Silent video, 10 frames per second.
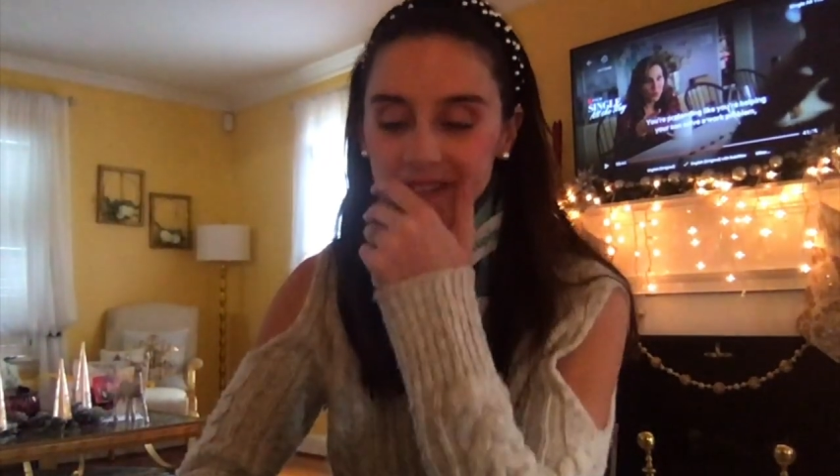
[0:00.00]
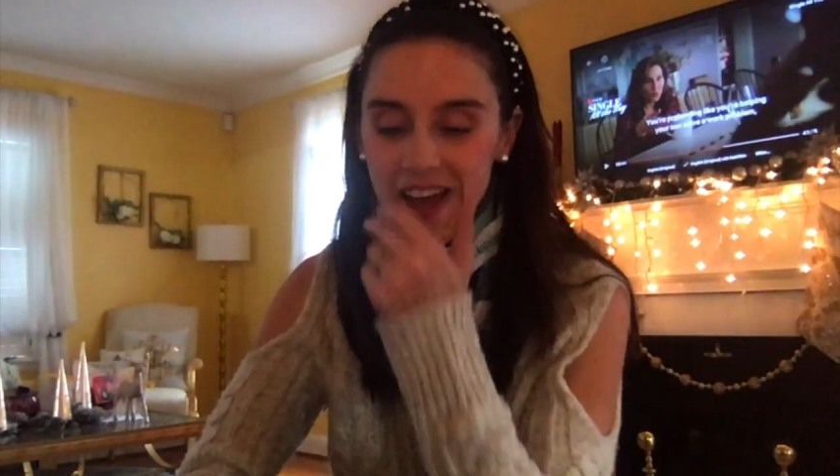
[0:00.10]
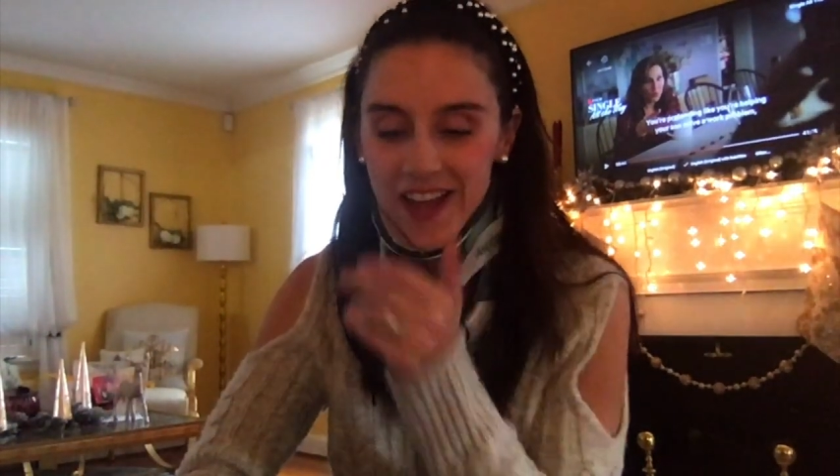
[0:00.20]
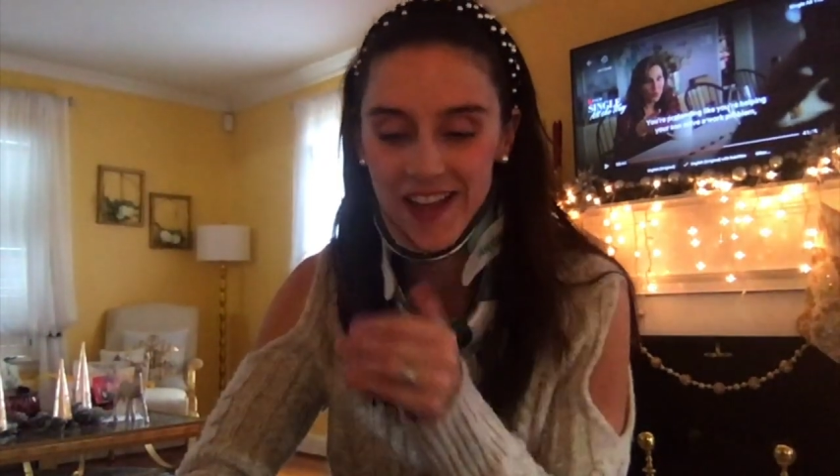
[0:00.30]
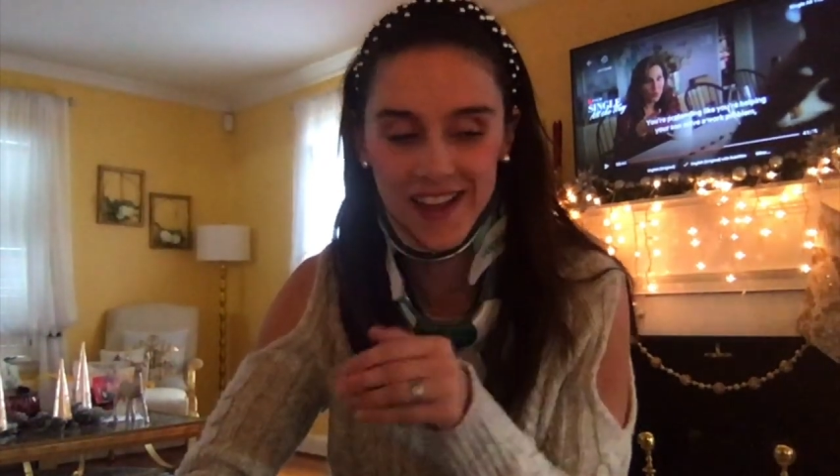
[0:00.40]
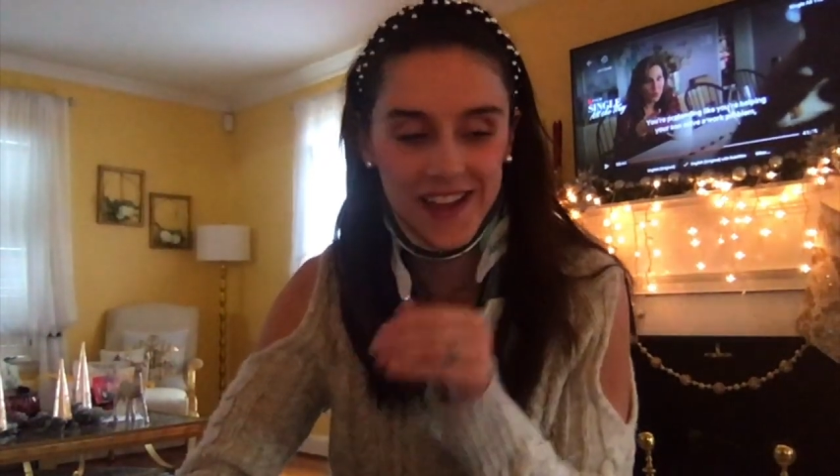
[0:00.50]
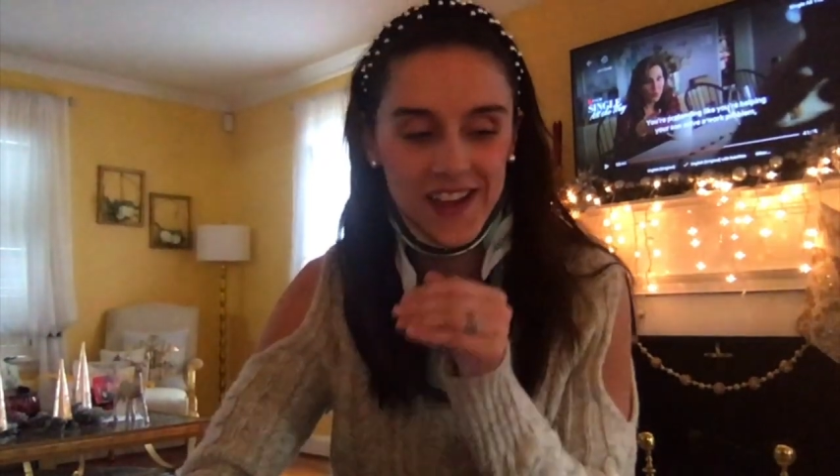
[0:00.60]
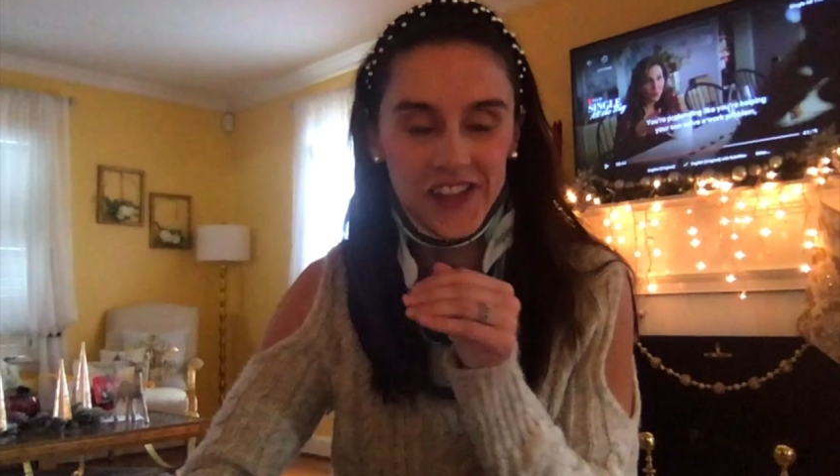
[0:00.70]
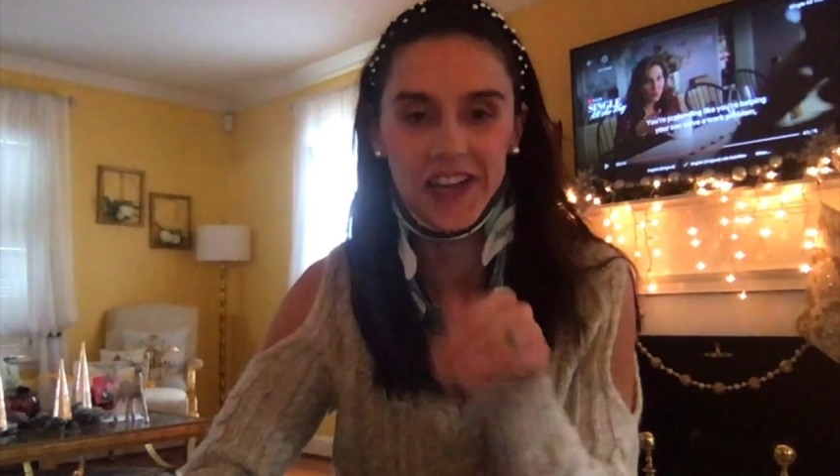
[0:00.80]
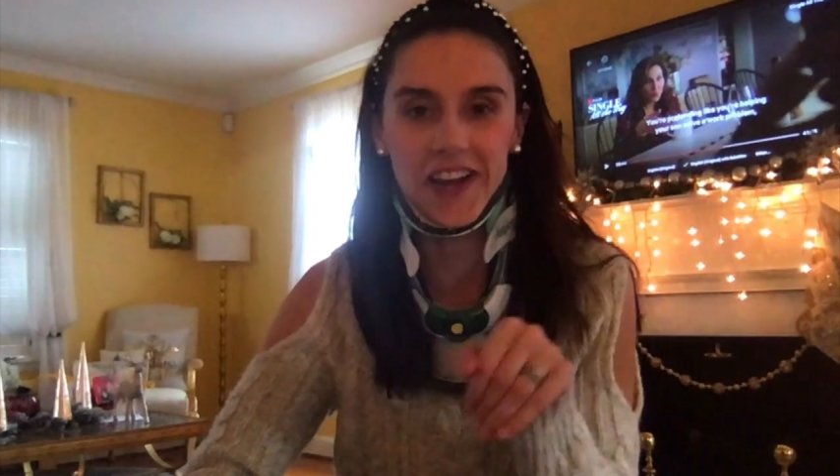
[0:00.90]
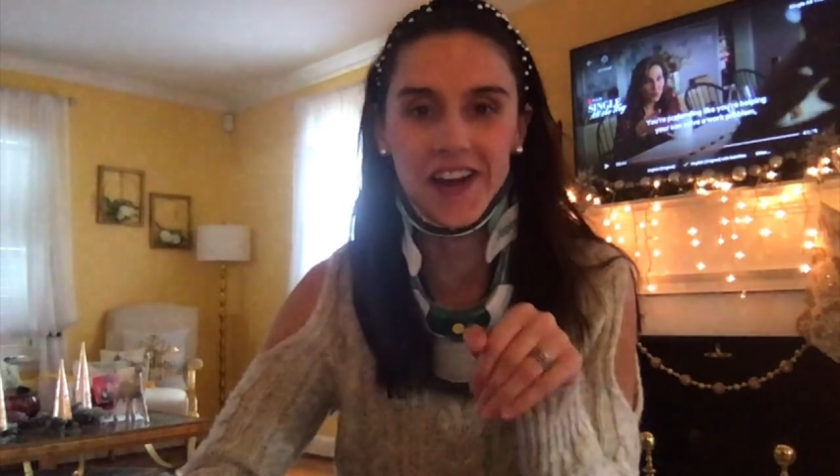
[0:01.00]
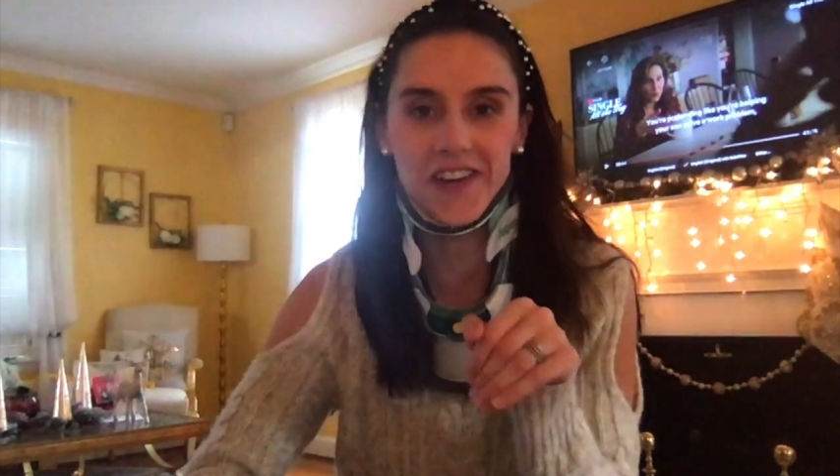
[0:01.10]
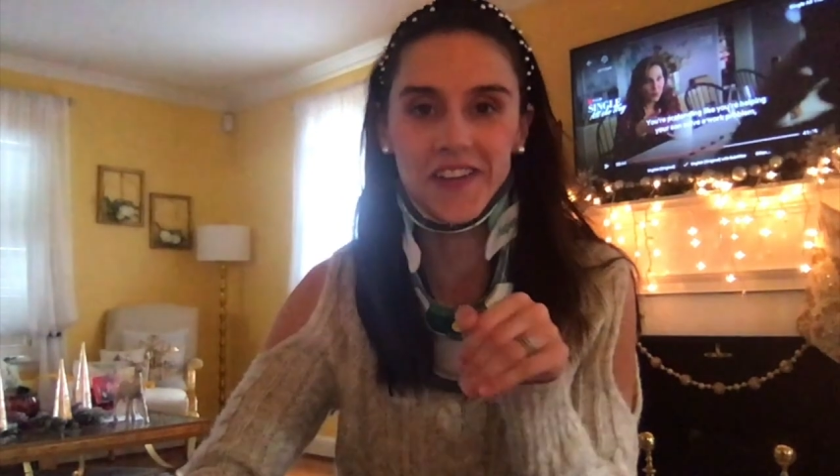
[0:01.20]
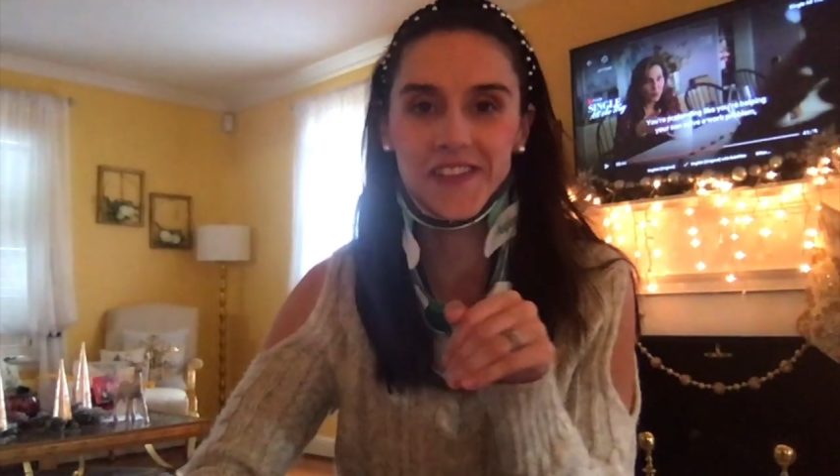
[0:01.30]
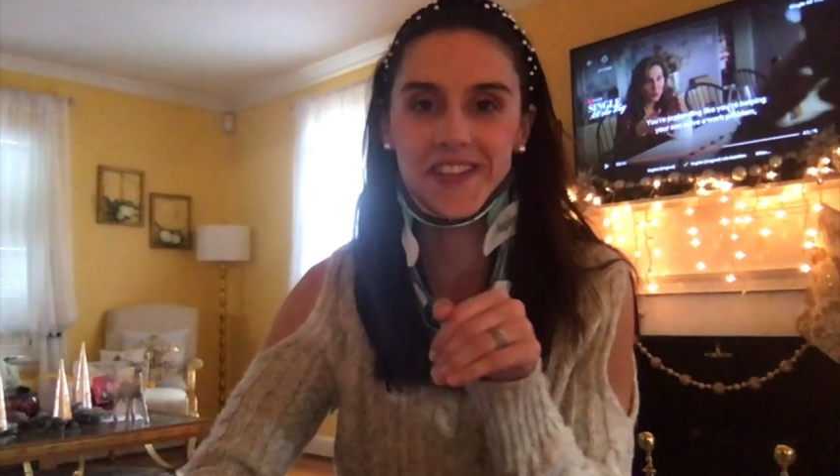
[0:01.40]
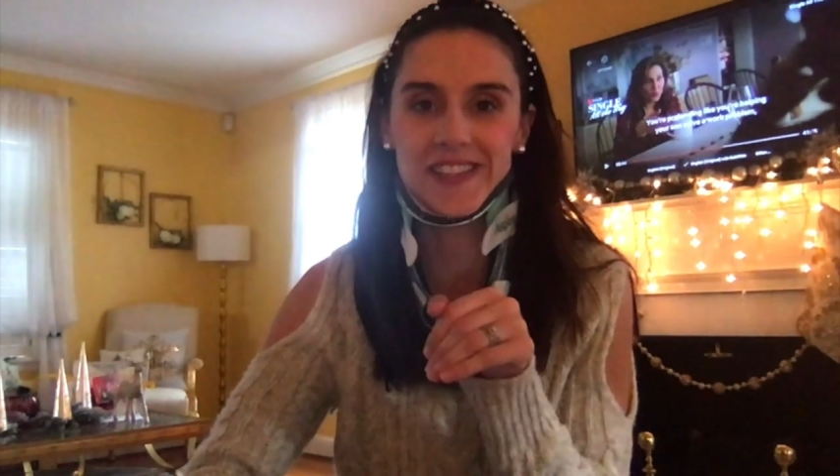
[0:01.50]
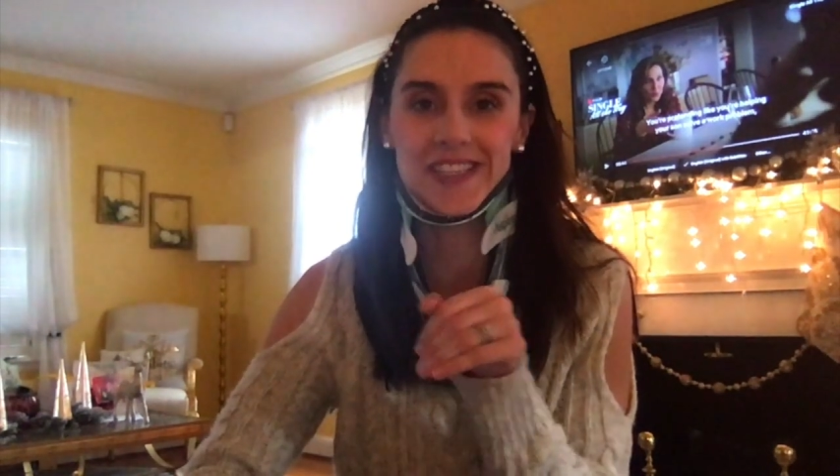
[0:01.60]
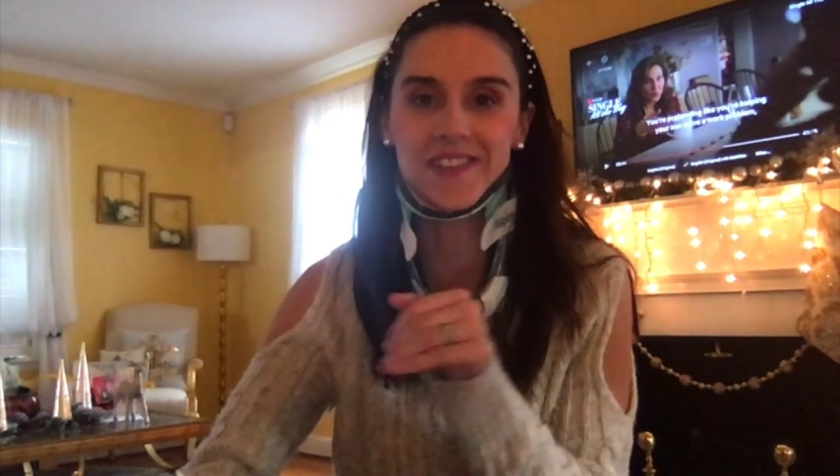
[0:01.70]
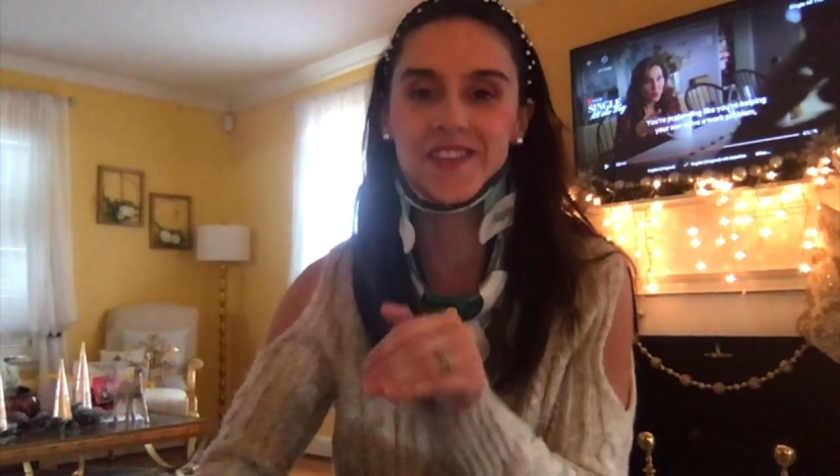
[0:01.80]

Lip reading: that, like, I got all of this stuff.